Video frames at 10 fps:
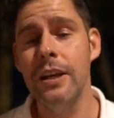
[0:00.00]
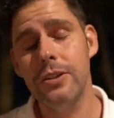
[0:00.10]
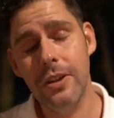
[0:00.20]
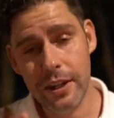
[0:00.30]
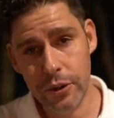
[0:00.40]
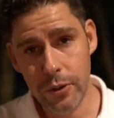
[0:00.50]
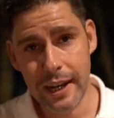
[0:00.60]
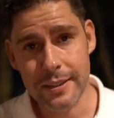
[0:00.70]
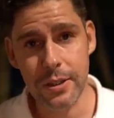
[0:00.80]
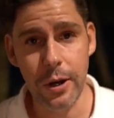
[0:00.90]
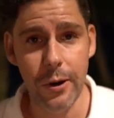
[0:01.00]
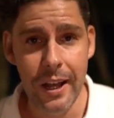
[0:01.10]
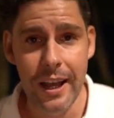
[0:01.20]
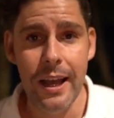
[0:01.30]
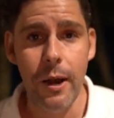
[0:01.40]
to let you guys know
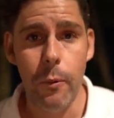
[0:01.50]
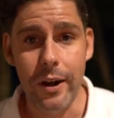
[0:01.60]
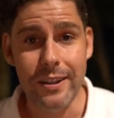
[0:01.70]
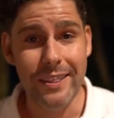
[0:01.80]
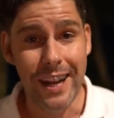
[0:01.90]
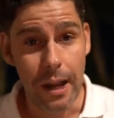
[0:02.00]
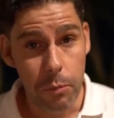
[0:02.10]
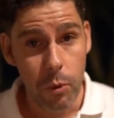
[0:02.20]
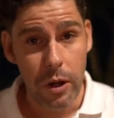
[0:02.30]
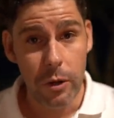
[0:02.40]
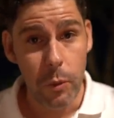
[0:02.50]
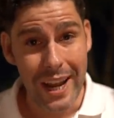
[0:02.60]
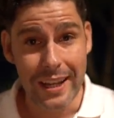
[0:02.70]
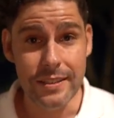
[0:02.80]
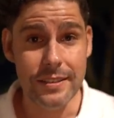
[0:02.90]
what it, the number one
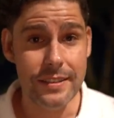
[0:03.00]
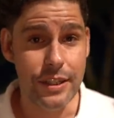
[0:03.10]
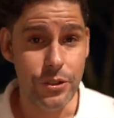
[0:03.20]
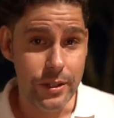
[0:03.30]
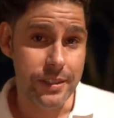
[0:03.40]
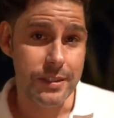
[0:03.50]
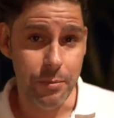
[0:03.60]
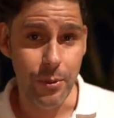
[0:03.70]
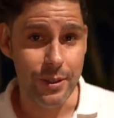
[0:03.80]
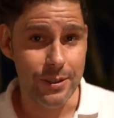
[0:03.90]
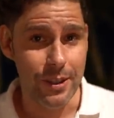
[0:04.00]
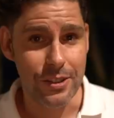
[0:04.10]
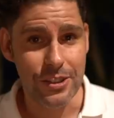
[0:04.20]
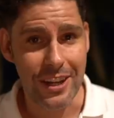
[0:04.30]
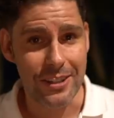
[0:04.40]
ways that you can support us on
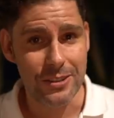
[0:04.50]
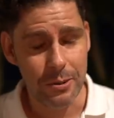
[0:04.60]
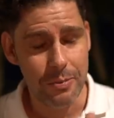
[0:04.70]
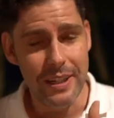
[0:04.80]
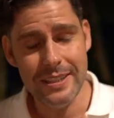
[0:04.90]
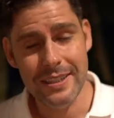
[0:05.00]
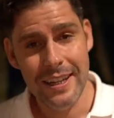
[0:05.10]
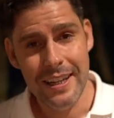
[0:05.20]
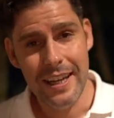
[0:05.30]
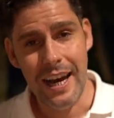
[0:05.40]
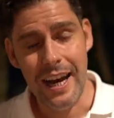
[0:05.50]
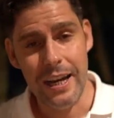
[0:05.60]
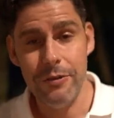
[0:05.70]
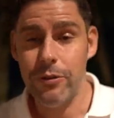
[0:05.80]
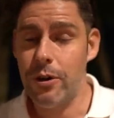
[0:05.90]
this channel. So please, uh,
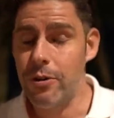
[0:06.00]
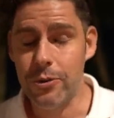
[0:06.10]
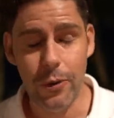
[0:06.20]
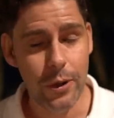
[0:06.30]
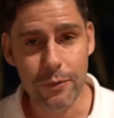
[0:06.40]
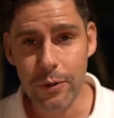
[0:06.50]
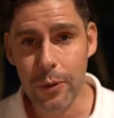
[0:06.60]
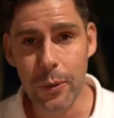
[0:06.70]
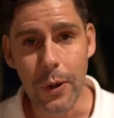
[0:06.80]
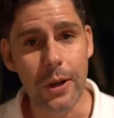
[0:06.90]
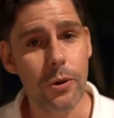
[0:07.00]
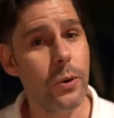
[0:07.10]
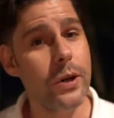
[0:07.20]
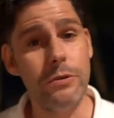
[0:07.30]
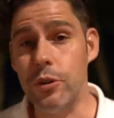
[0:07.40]
if you're a returning viewer
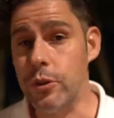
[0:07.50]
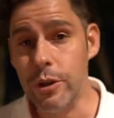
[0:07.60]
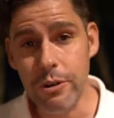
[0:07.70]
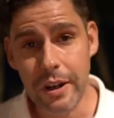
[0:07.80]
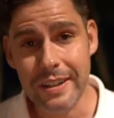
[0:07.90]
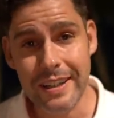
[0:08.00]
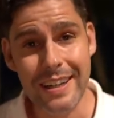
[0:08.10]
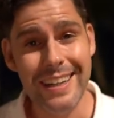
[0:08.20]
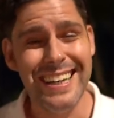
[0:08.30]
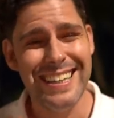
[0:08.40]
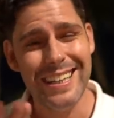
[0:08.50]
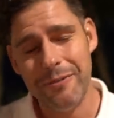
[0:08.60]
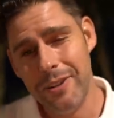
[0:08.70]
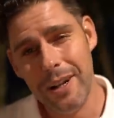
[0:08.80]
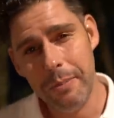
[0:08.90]
or if you're new around here,
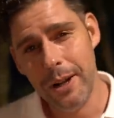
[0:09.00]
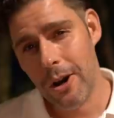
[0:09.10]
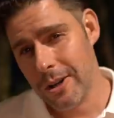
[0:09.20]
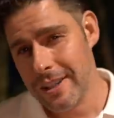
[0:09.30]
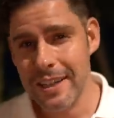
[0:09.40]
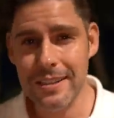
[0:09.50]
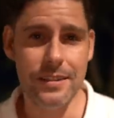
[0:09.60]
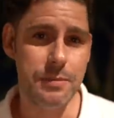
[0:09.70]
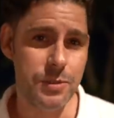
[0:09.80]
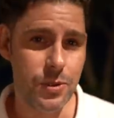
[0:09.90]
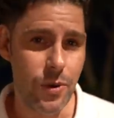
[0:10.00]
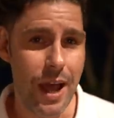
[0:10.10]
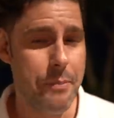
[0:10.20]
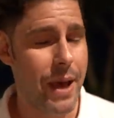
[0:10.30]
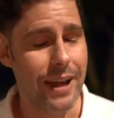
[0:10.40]
definitely be logged in,
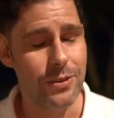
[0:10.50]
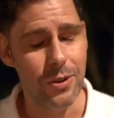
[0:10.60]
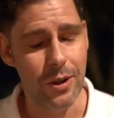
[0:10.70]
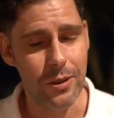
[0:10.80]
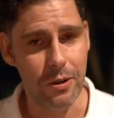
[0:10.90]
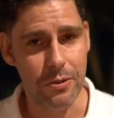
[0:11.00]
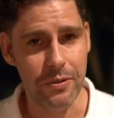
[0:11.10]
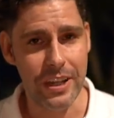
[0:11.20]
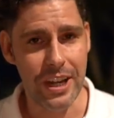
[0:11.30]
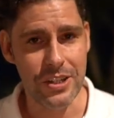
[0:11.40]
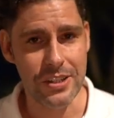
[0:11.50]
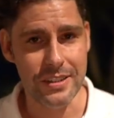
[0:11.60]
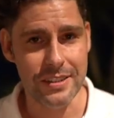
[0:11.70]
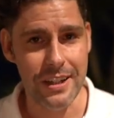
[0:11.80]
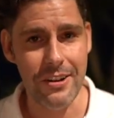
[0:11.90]
subscribe and turn on the
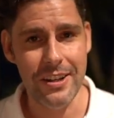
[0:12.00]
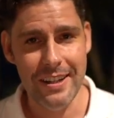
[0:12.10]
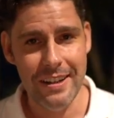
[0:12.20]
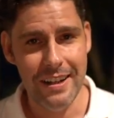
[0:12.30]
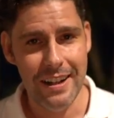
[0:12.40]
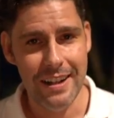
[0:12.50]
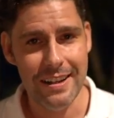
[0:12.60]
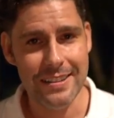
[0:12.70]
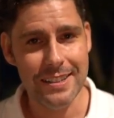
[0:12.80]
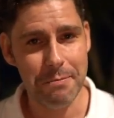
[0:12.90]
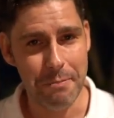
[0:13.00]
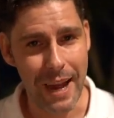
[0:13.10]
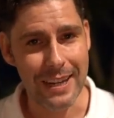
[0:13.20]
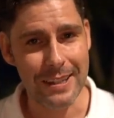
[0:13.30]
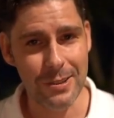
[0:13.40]
notifications. Now, let's get
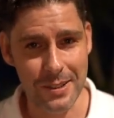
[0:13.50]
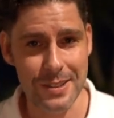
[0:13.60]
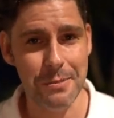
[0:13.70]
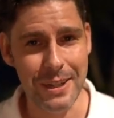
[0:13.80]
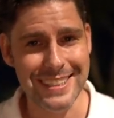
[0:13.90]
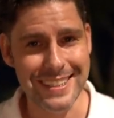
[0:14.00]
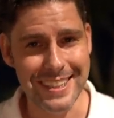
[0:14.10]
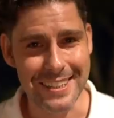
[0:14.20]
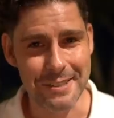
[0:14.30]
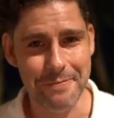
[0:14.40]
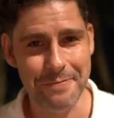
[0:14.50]
back to this amazing dinner.